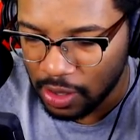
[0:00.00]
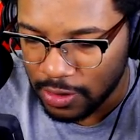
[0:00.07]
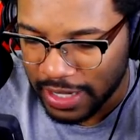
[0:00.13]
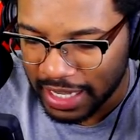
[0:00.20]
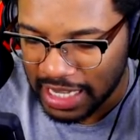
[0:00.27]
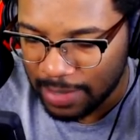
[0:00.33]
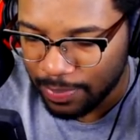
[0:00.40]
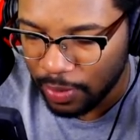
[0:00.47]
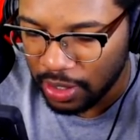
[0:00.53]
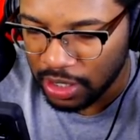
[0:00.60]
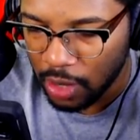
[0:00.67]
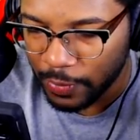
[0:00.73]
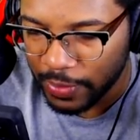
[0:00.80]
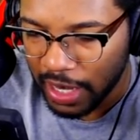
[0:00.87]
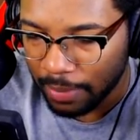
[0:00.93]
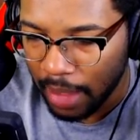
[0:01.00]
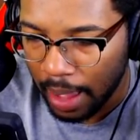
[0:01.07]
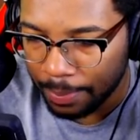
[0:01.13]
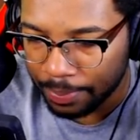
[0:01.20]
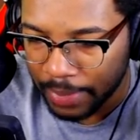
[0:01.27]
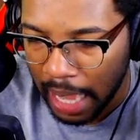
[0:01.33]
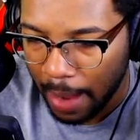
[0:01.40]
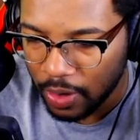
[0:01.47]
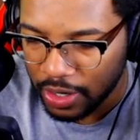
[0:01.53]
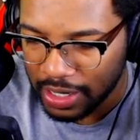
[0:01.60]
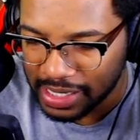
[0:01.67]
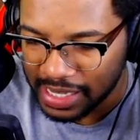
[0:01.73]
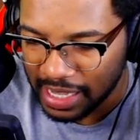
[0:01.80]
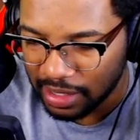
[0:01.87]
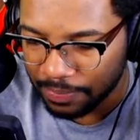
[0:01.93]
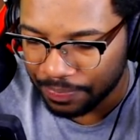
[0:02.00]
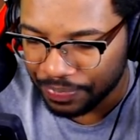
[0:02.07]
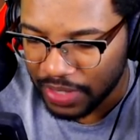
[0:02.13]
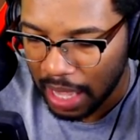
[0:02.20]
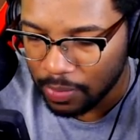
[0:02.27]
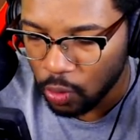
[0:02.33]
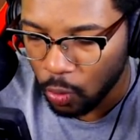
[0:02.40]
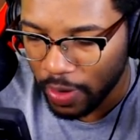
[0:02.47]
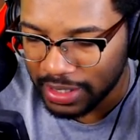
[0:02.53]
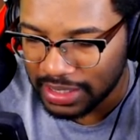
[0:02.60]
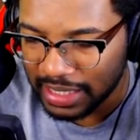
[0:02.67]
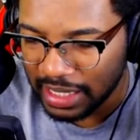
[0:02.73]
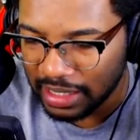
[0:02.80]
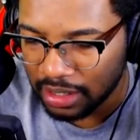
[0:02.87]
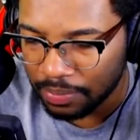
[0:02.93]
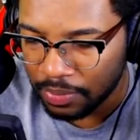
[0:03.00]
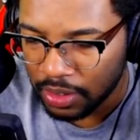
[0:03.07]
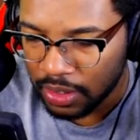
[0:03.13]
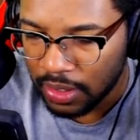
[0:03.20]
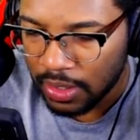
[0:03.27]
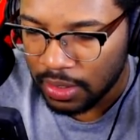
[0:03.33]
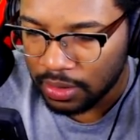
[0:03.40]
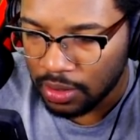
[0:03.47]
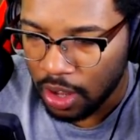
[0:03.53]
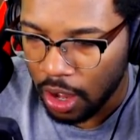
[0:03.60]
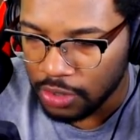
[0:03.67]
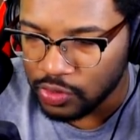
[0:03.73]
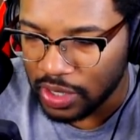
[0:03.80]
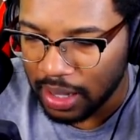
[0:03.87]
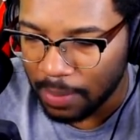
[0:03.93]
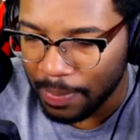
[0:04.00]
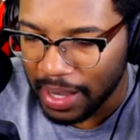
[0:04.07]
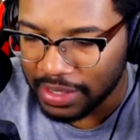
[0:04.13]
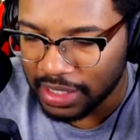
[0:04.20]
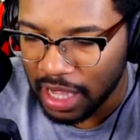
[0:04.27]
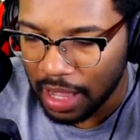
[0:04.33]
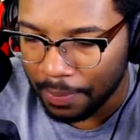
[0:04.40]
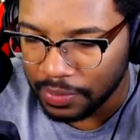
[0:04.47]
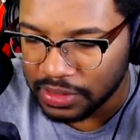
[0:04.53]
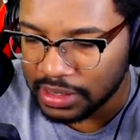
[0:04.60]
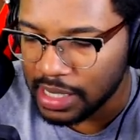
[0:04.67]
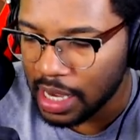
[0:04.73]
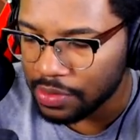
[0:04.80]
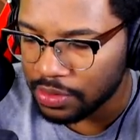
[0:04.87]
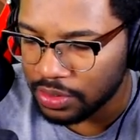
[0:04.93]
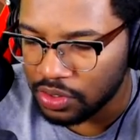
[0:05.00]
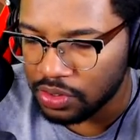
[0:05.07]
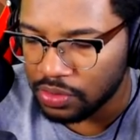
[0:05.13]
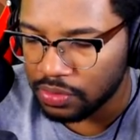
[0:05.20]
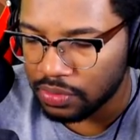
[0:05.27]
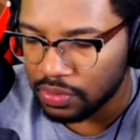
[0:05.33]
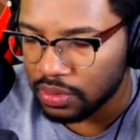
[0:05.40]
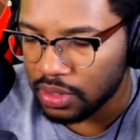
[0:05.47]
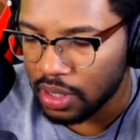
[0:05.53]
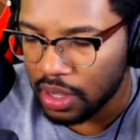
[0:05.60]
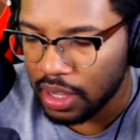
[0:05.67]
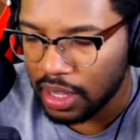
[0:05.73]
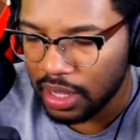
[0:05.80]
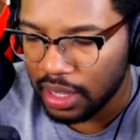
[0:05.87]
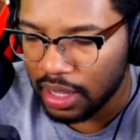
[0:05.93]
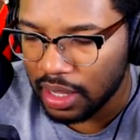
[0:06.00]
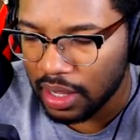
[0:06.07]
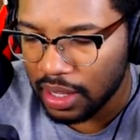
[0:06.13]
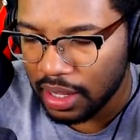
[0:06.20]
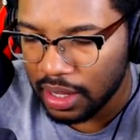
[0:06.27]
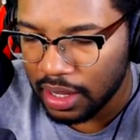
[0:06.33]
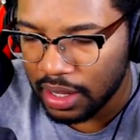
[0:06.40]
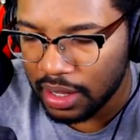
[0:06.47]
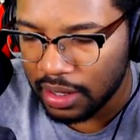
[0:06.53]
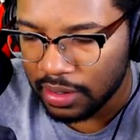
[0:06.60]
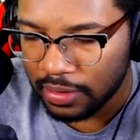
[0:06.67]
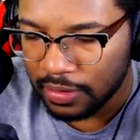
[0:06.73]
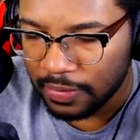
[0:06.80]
Okay, keep on going. I'm gonna kill him. I'm going to kill him. Also, I combine the combos together to do... Ah.